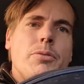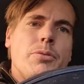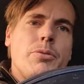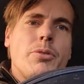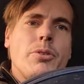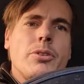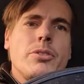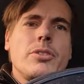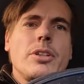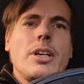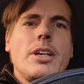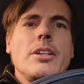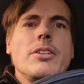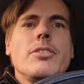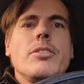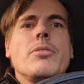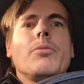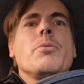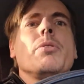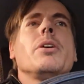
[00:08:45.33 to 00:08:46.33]
front
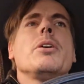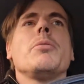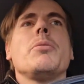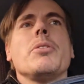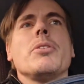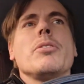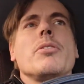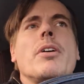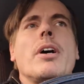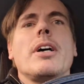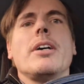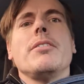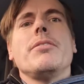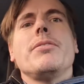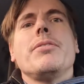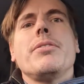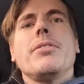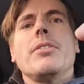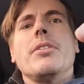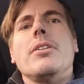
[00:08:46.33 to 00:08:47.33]
engine rear wheel drive
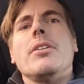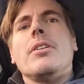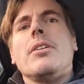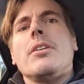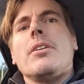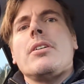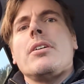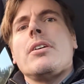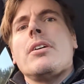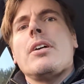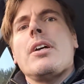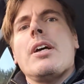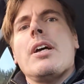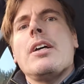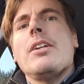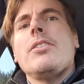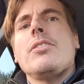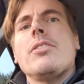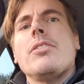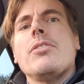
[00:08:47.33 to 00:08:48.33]

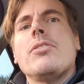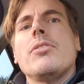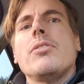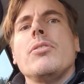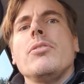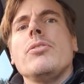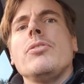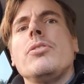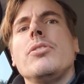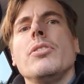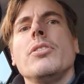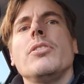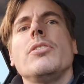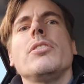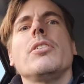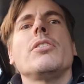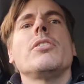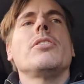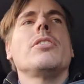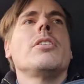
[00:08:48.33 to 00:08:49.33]
engine solutions
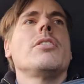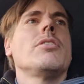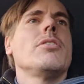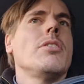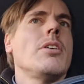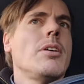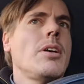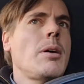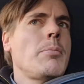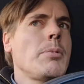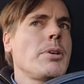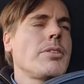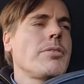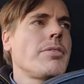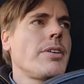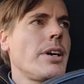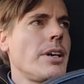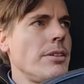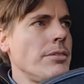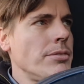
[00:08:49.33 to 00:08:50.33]
such as the
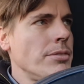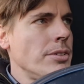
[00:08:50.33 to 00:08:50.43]
MX-5,